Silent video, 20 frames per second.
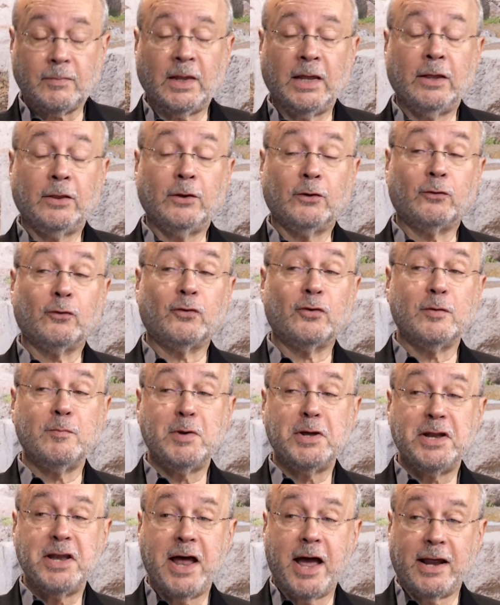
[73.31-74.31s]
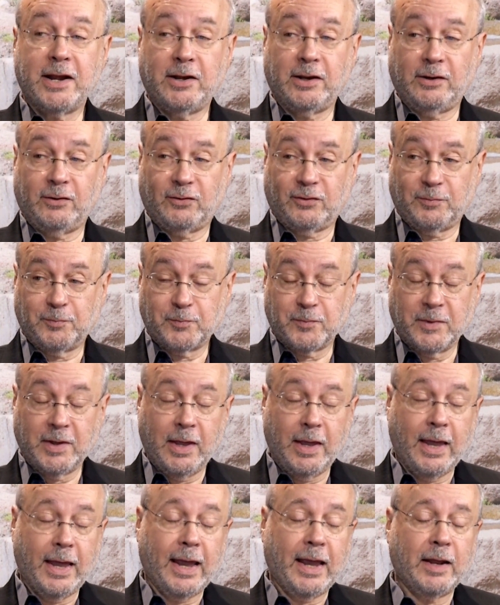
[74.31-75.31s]
This is the mid-90s,
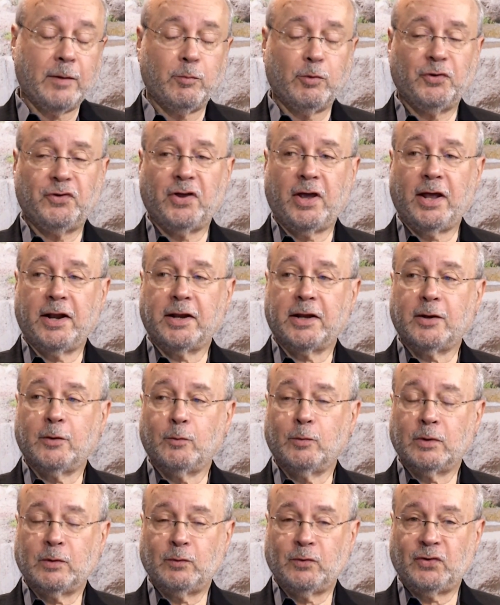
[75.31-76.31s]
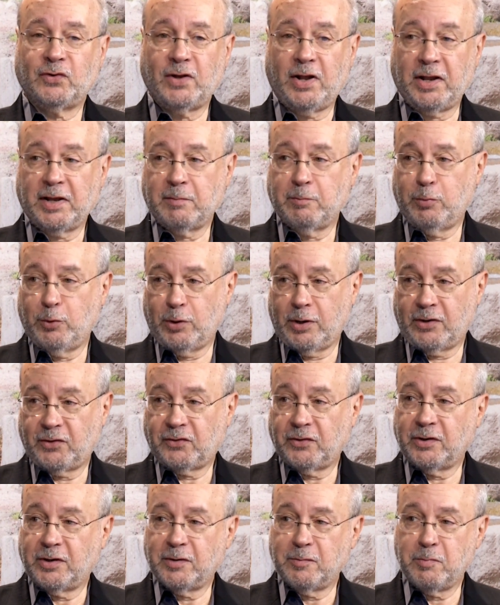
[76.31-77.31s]
and Britannica was selling books
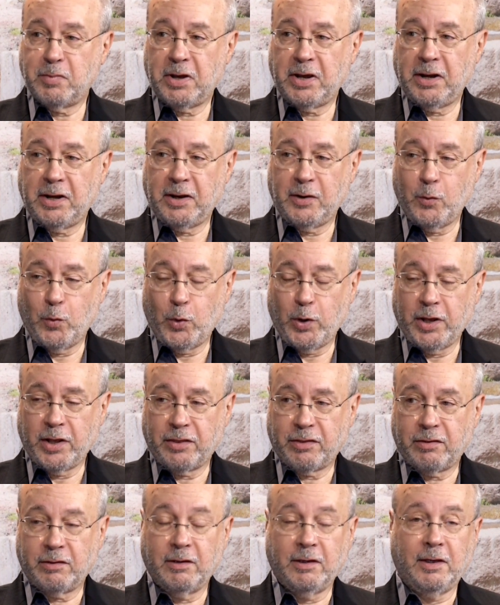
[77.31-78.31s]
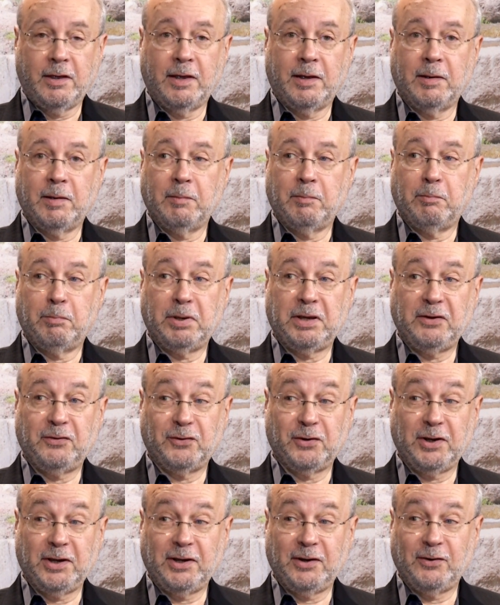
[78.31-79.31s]
and competing with
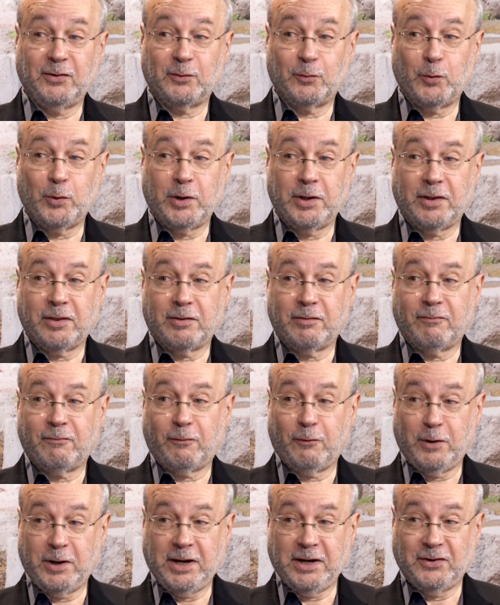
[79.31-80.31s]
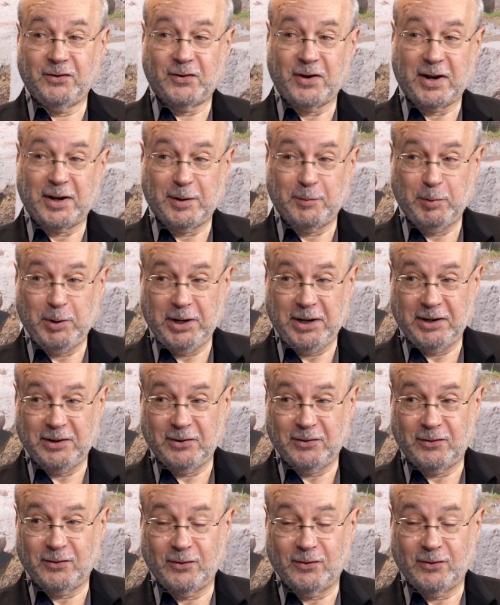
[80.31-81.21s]
PCs, with free encyclopedias.